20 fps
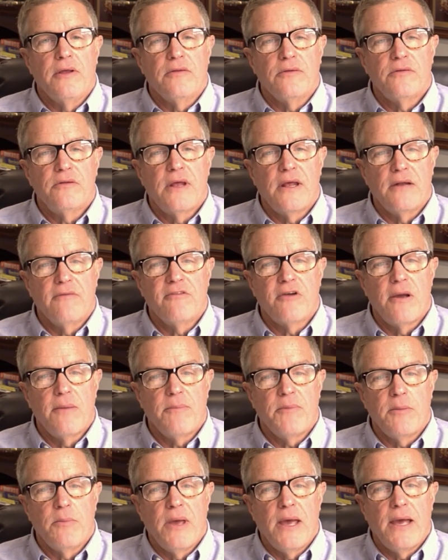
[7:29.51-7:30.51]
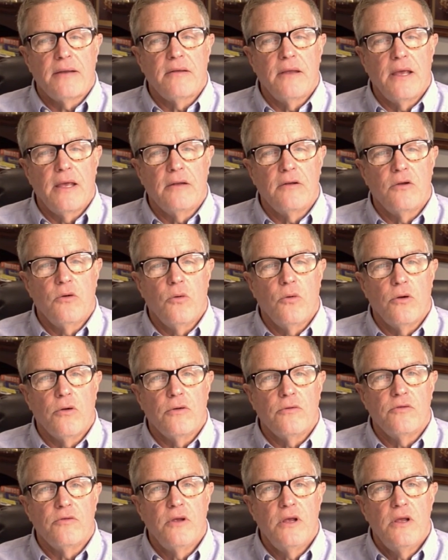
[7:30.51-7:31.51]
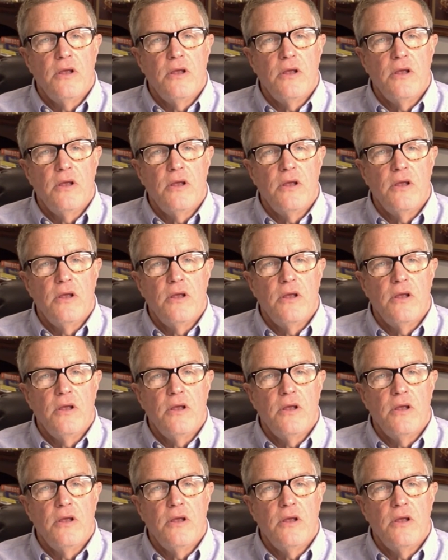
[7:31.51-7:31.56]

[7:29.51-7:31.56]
instead of coming back to headquarters.